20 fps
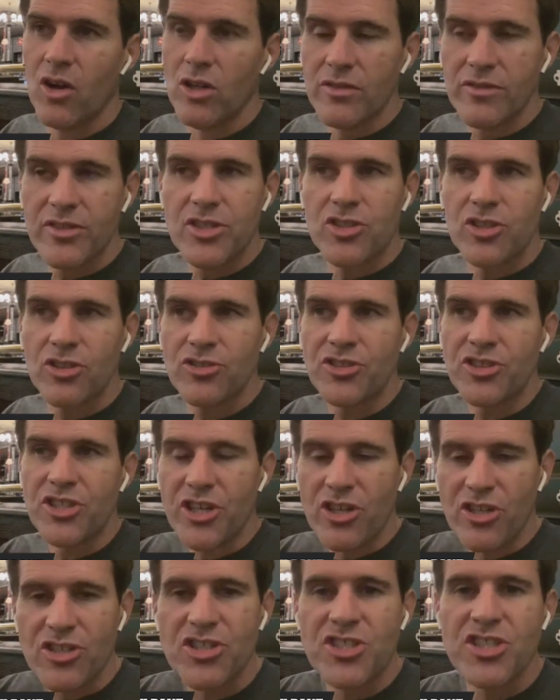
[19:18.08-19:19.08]
all of a
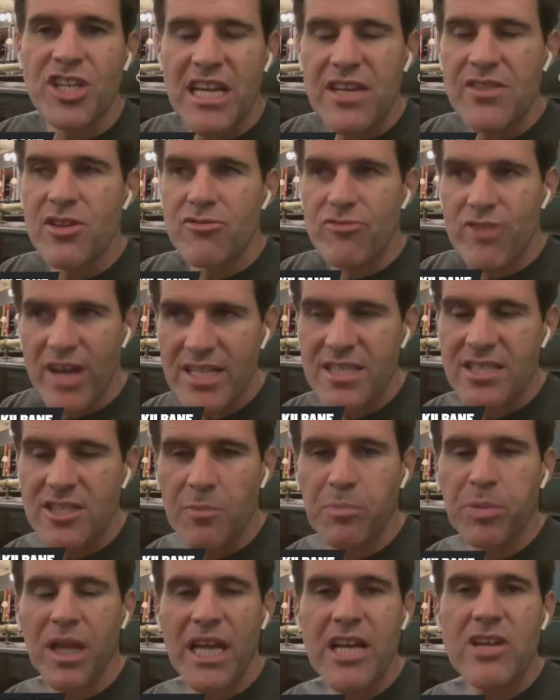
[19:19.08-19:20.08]
sudden, you could see the rest
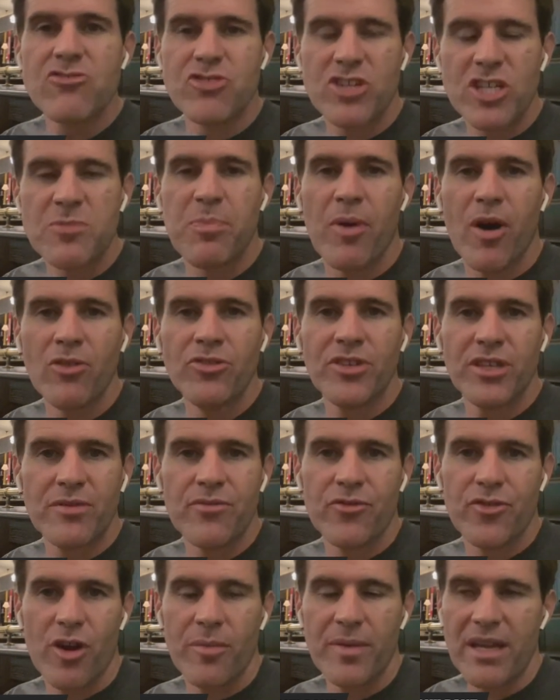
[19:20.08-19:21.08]
of the players
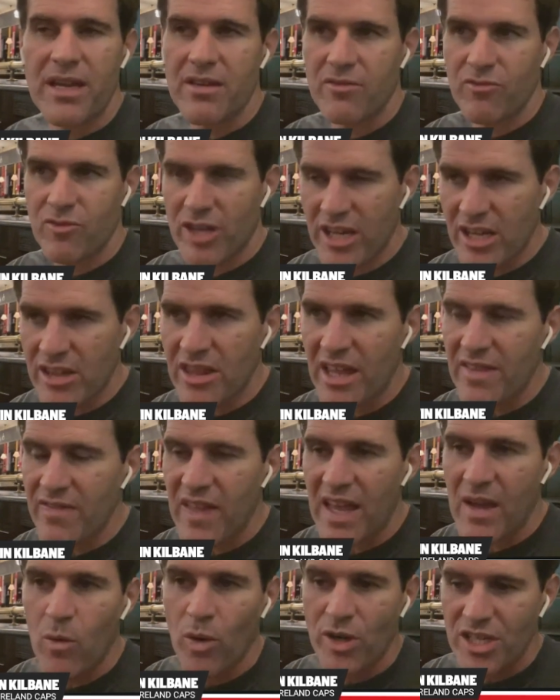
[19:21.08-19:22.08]
responding from it. They, they,
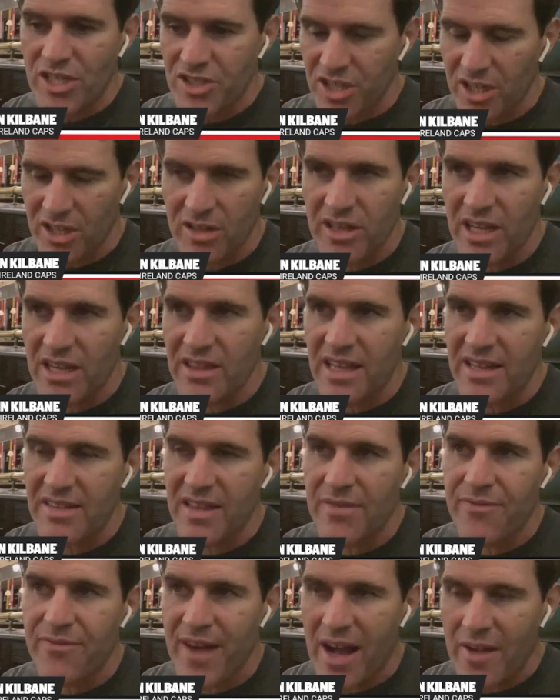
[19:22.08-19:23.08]
they wanted to, they, they,
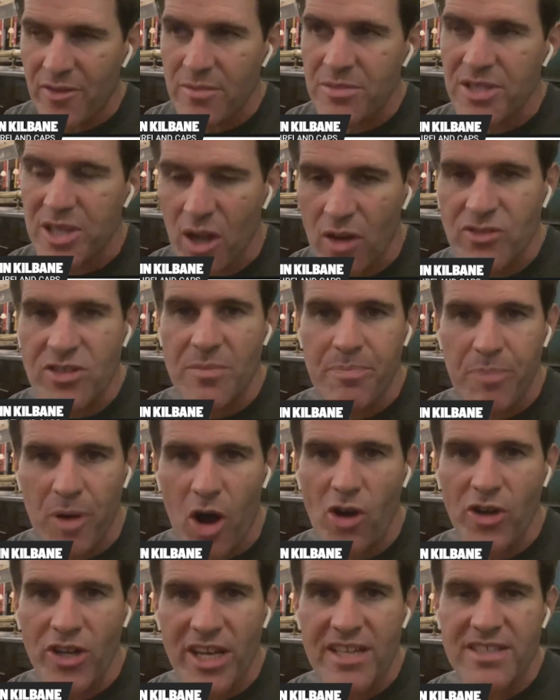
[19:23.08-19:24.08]
they found themselves in
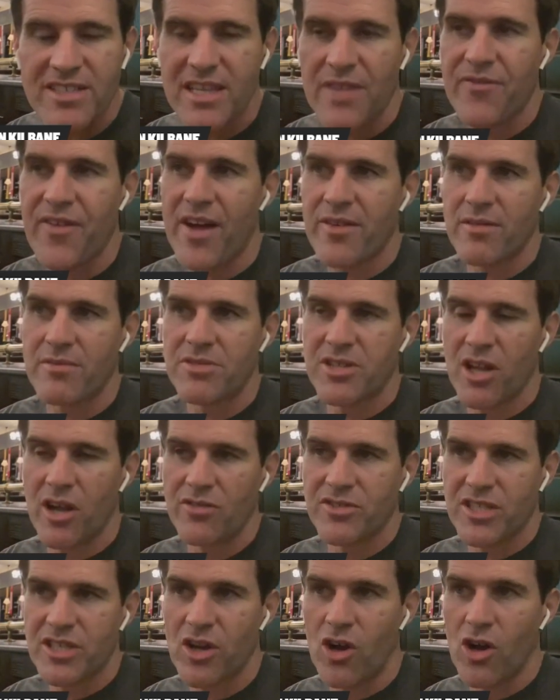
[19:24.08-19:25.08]
pockets. They found
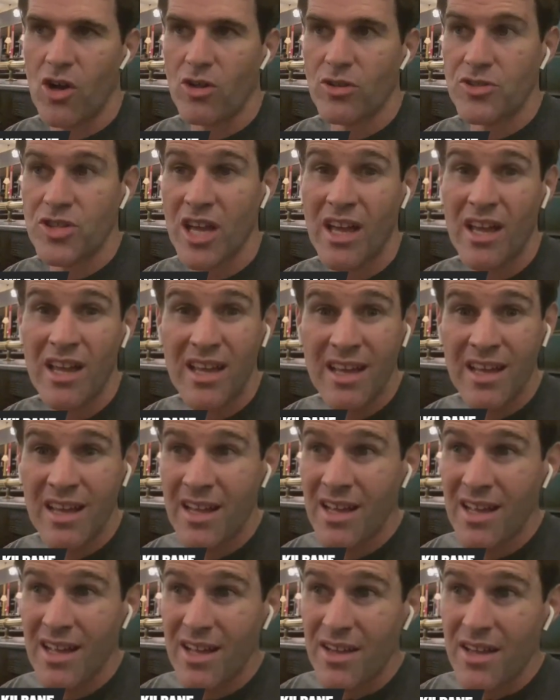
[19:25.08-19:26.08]
themselves in holes.
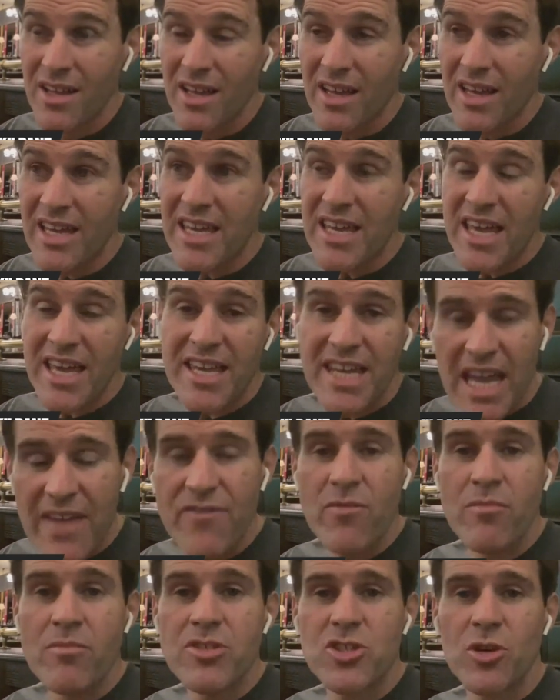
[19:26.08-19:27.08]
He, he
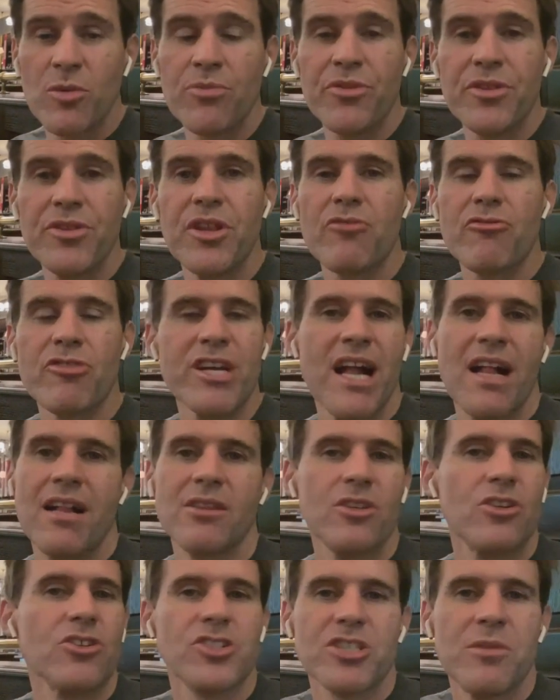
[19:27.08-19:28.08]
gave them something that
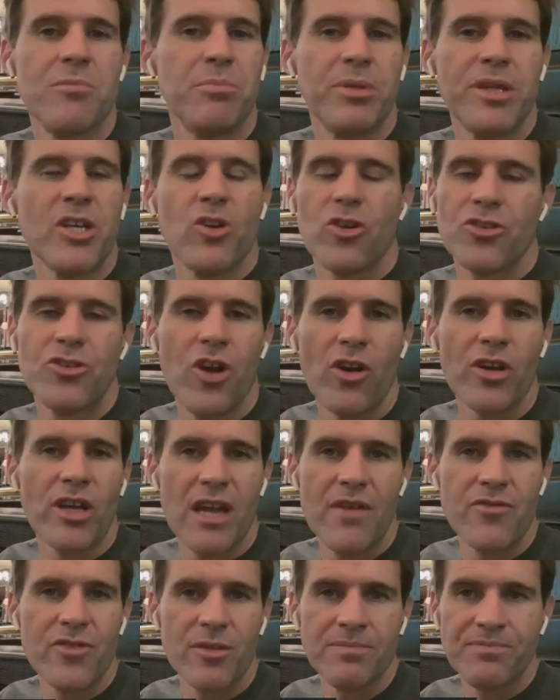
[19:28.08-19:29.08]
Ronaldo simply could
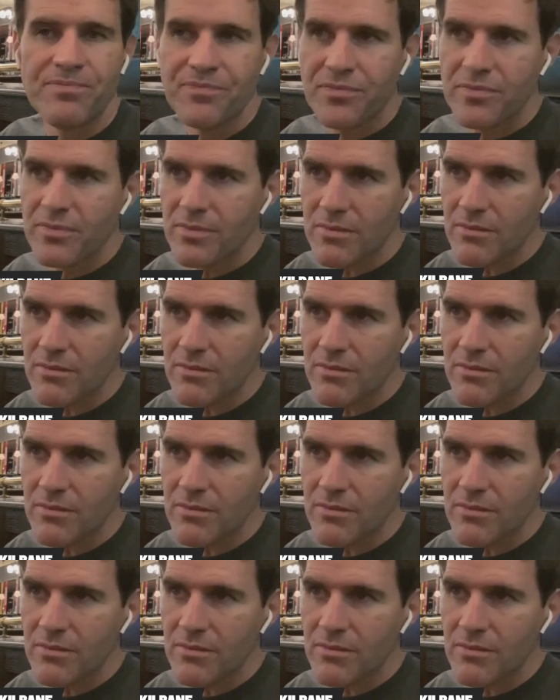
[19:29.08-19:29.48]
not give them.